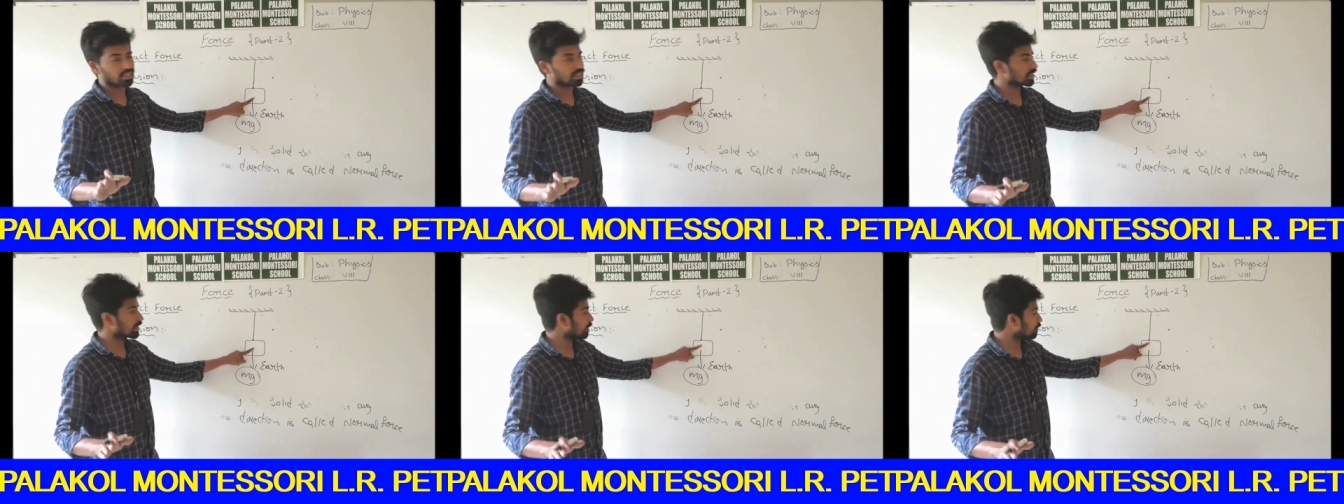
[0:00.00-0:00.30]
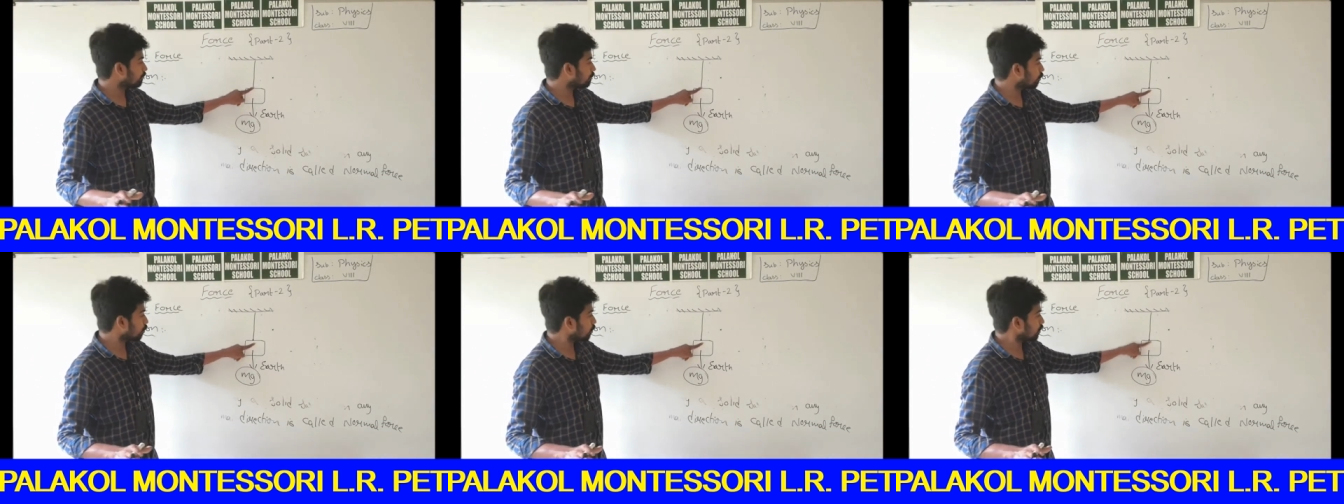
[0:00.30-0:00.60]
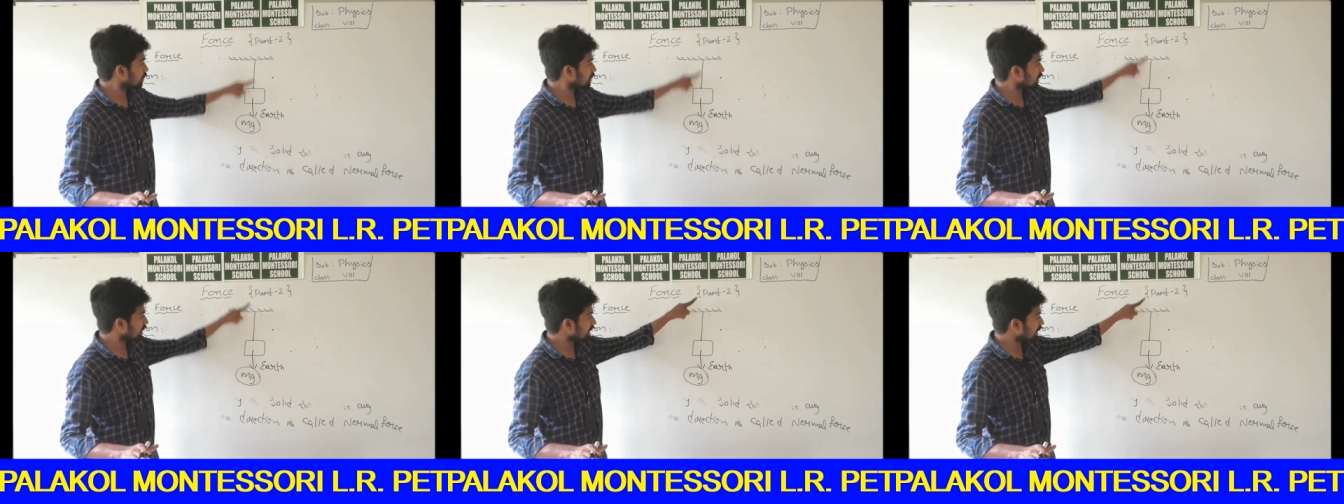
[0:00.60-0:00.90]
Some
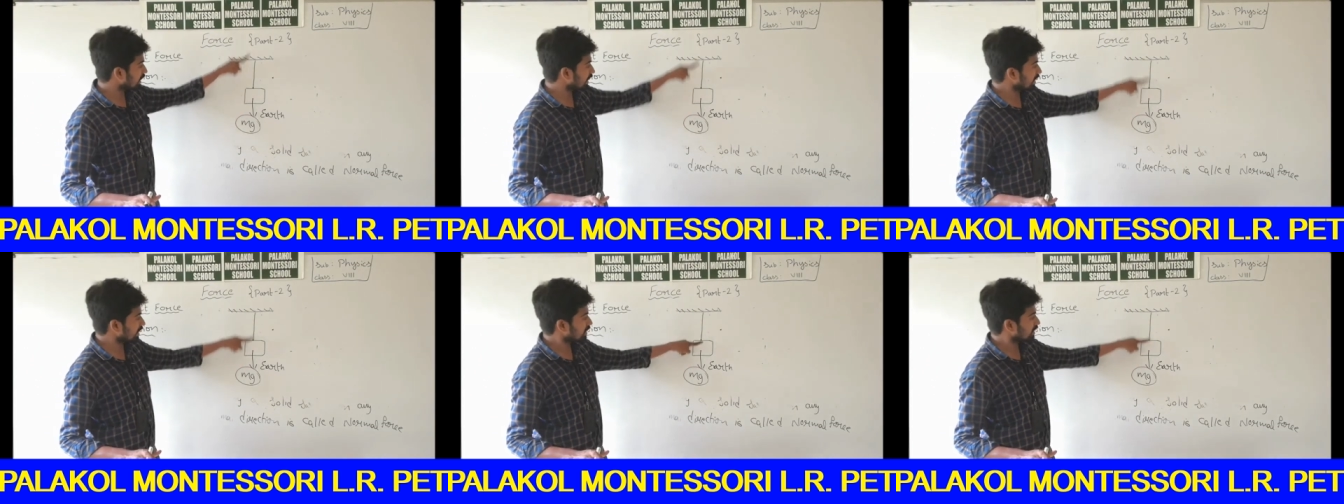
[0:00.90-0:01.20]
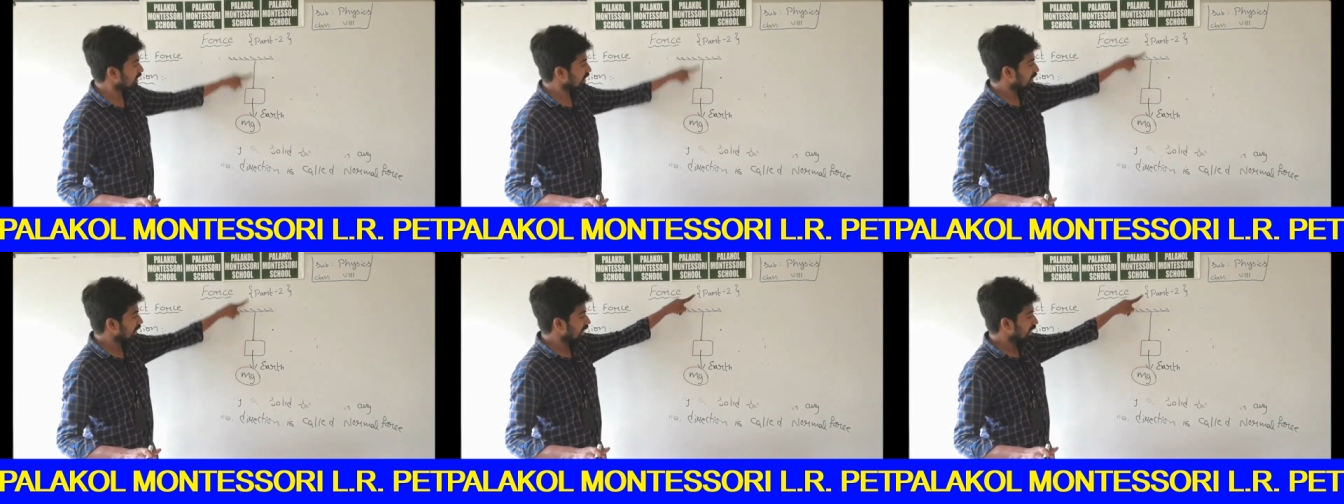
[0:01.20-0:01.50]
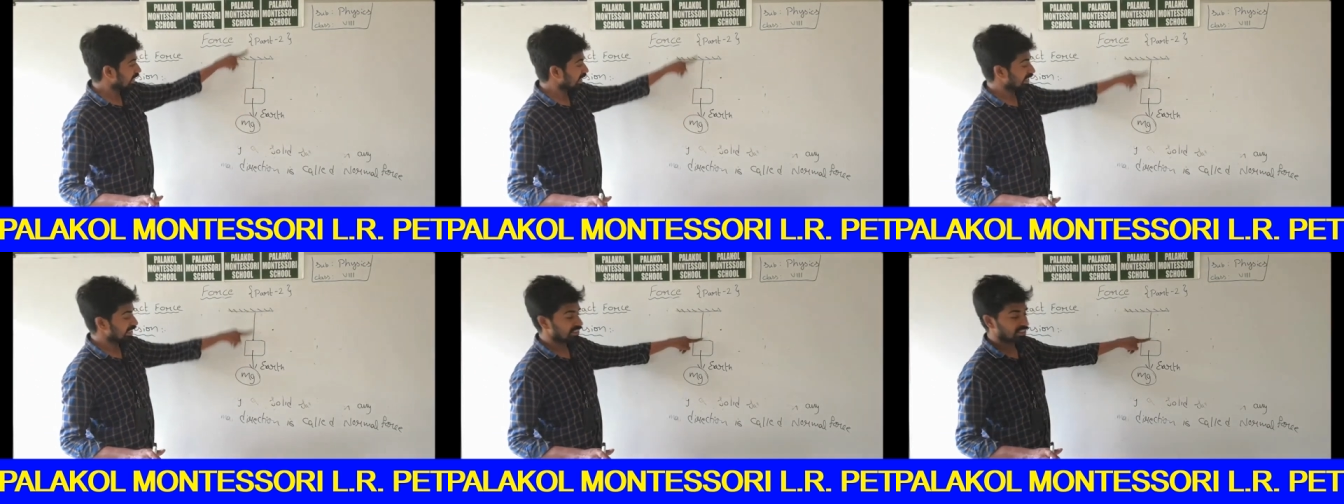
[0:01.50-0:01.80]

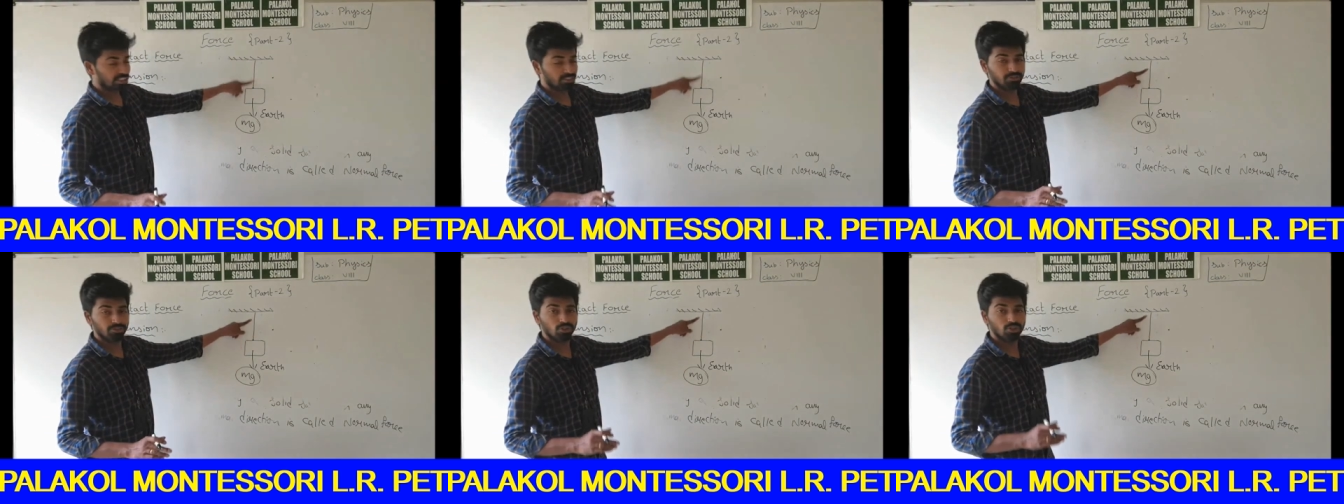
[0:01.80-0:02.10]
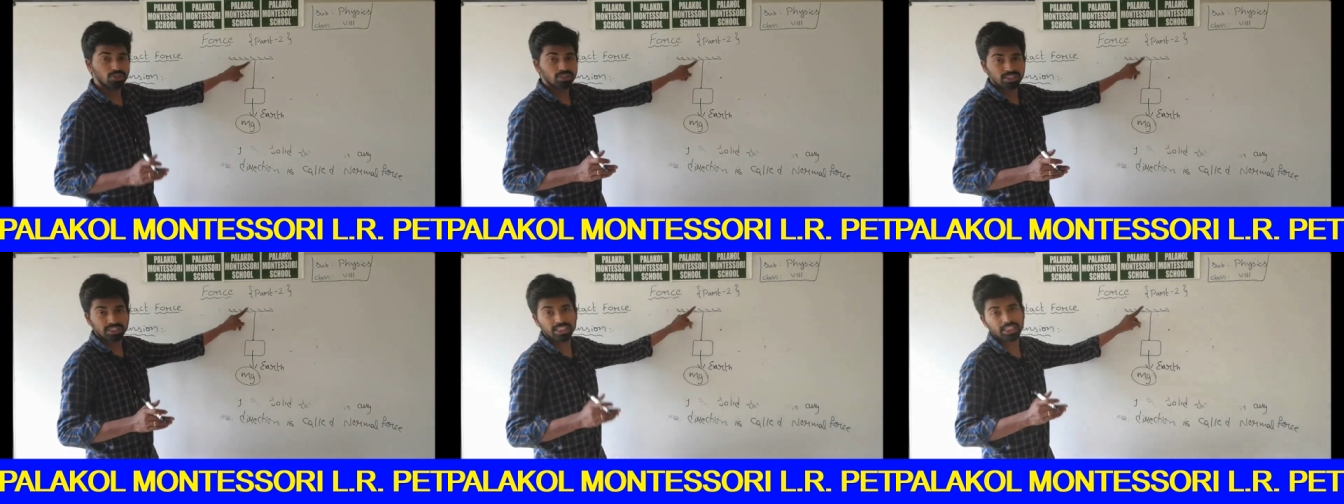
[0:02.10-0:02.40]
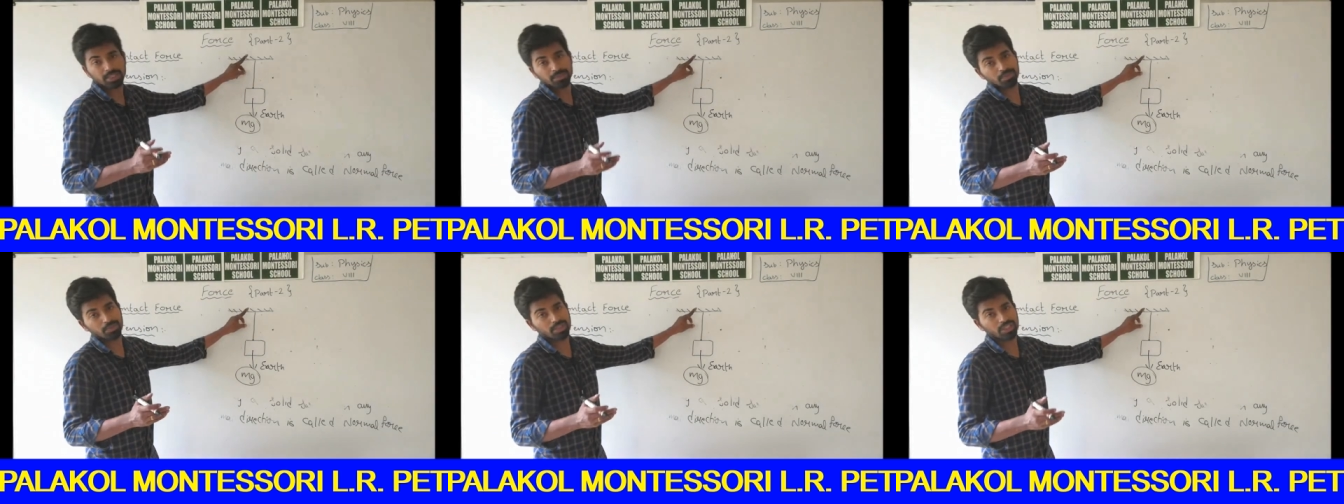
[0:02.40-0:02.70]
force
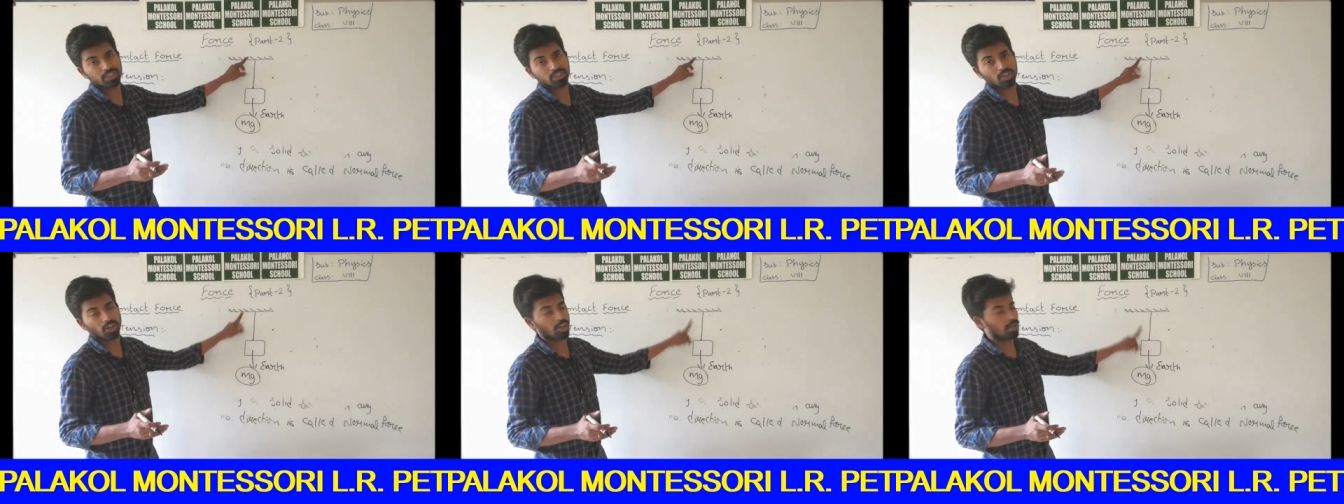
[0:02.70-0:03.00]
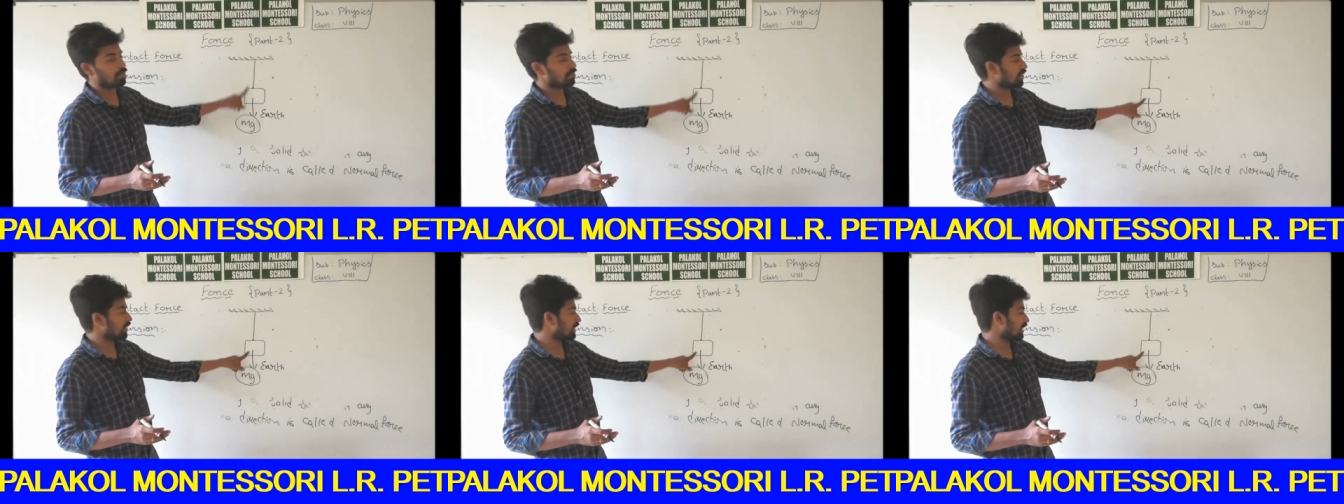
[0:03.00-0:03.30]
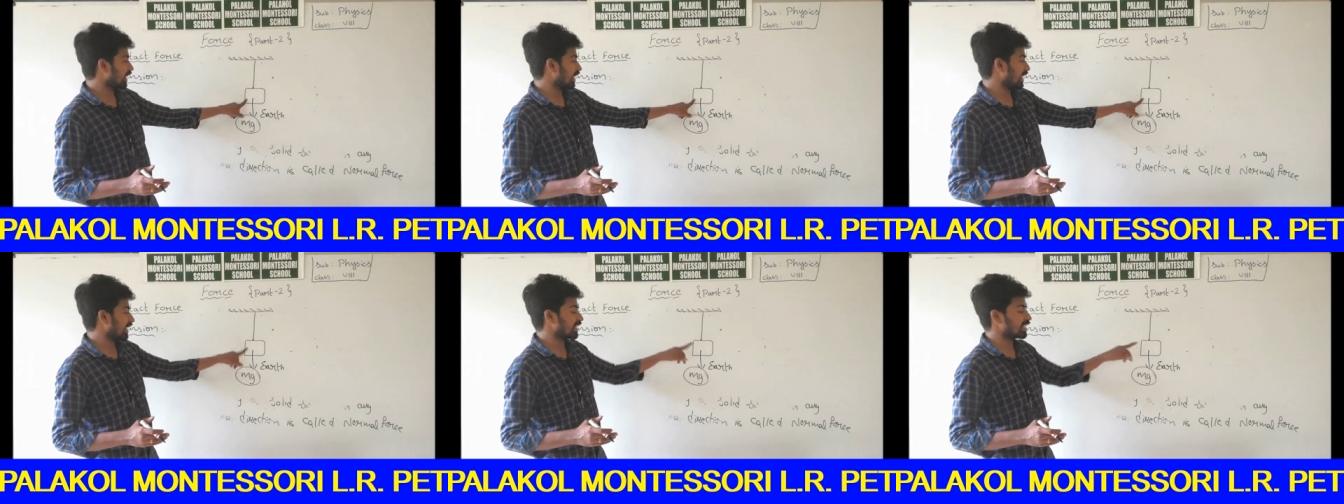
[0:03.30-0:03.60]
keeps this object
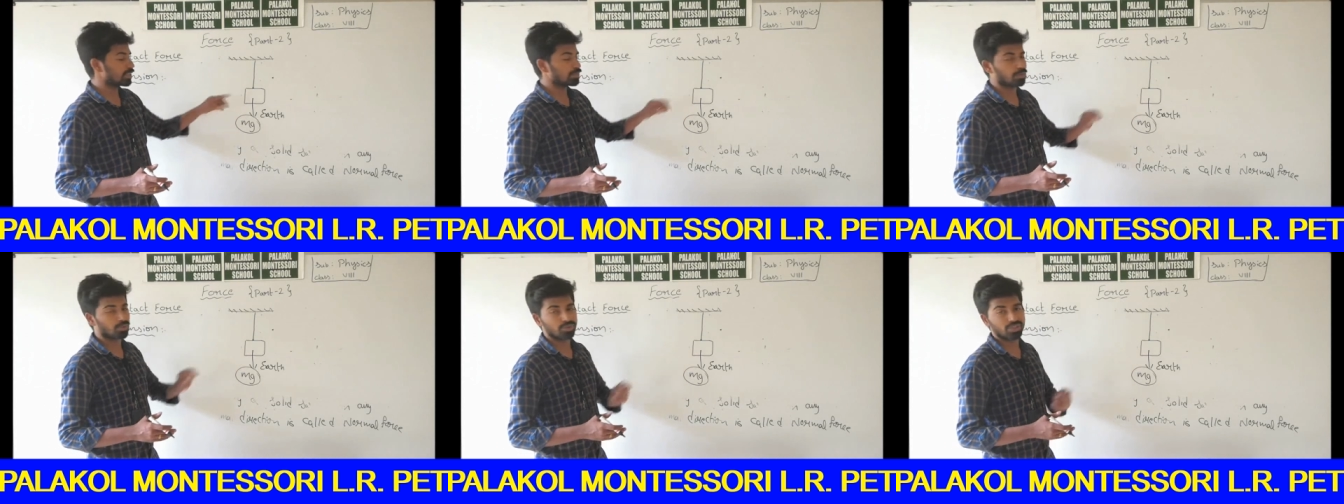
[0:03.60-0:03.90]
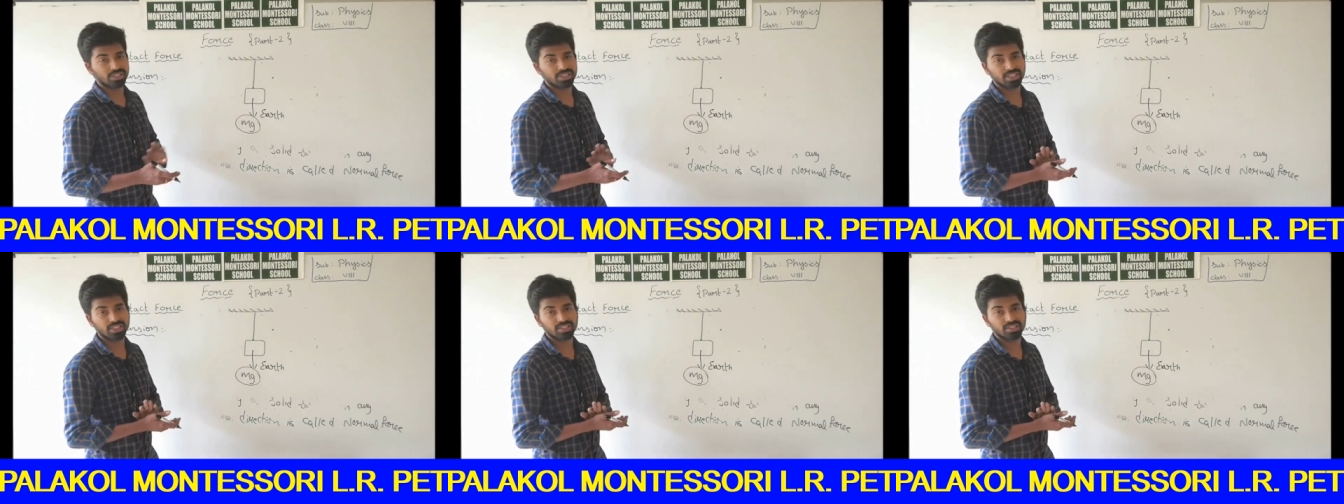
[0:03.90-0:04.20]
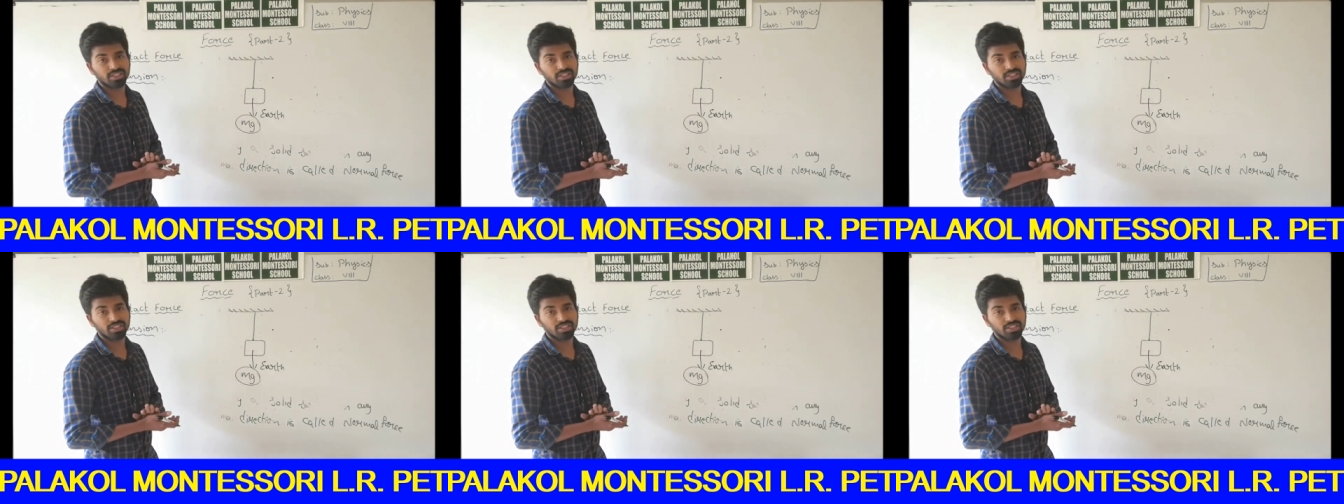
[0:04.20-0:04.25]
at this position.